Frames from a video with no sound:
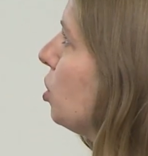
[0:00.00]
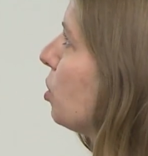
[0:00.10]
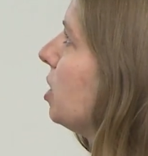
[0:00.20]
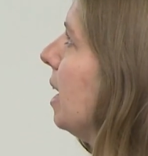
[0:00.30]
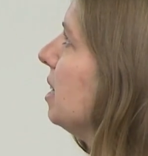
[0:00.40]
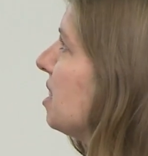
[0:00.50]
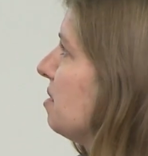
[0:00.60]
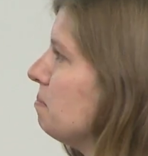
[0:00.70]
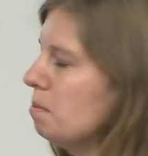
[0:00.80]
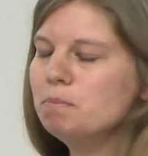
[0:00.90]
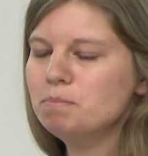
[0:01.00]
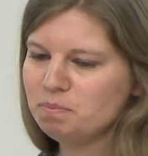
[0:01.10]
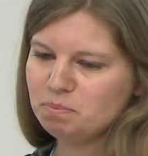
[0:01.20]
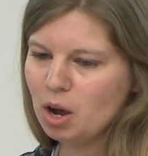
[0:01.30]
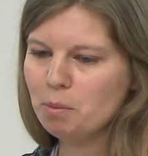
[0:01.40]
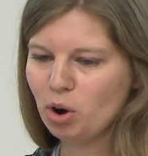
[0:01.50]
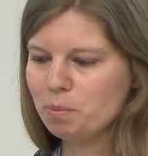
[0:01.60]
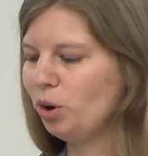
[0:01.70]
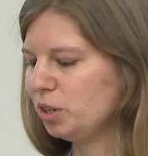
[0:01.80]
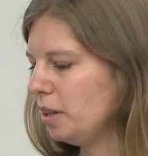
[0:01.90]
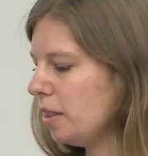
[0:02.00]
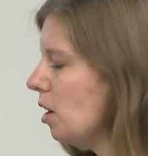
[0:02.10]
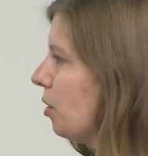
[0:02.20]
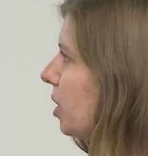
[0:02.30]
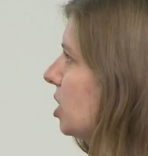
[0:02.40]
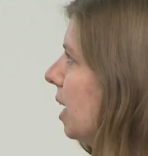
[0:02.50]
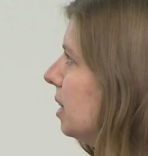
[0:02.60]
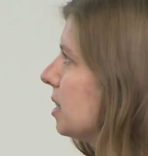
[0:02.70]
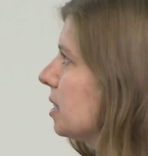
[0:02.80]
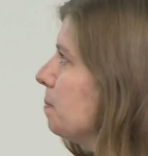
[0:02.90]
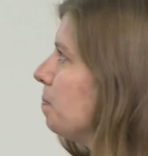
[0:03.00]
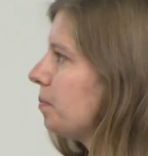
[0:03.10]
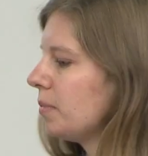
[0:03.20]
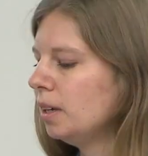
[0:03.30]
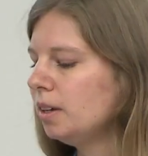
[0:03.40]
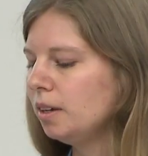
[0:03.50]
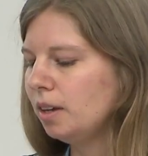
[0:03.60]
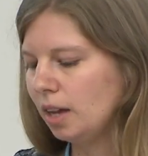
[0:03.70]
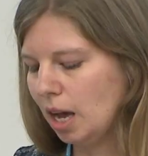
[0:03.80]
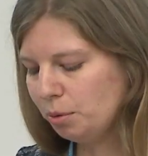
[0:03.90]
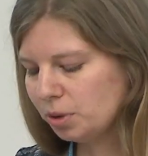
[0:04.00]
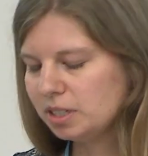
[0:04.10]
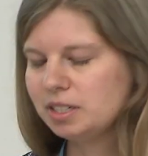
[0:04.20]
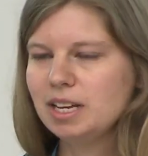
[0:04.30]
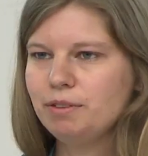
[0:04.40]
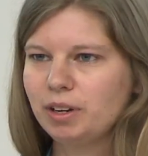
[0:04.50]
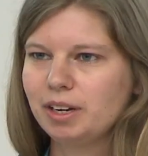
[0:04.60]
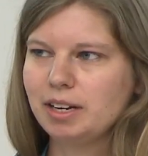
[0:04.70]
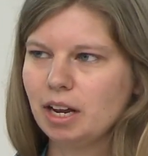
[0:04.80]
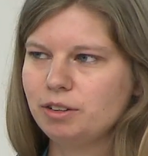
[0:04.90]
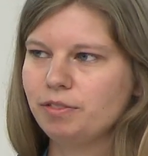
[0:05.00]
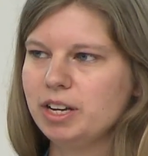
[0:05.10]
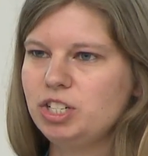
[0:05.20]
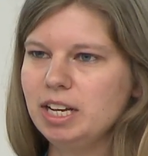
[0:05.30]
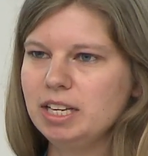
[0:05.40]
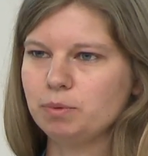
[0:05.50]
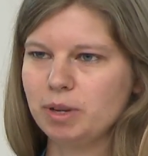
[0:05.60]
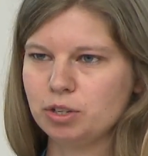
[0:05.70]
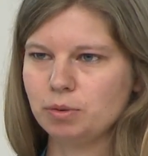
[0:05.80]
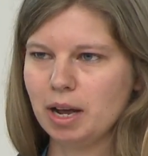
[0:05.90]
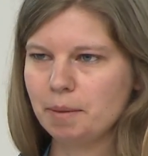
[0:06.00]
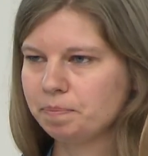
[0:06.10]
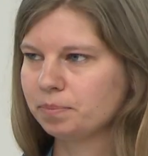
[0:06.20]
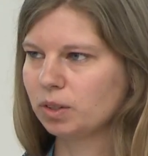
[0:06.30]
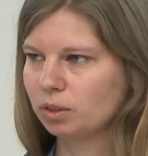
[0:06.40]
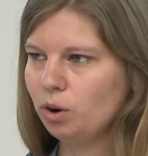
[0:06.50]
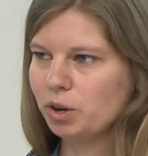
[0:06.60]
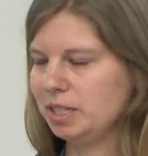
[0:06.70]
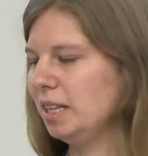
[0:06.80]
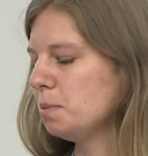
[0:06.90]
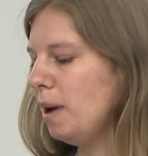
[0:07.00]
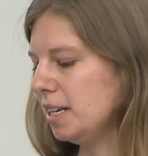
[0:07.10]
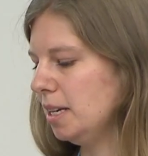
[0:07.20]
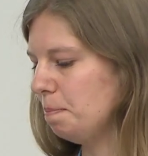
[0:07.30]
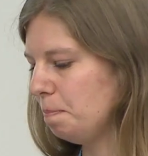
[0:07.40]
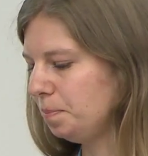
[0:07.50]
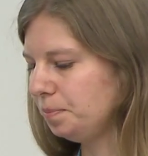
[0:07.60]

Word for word: short chains are more important than the longer chains. And we wanted to see if we could identify genes which were causing this pattern.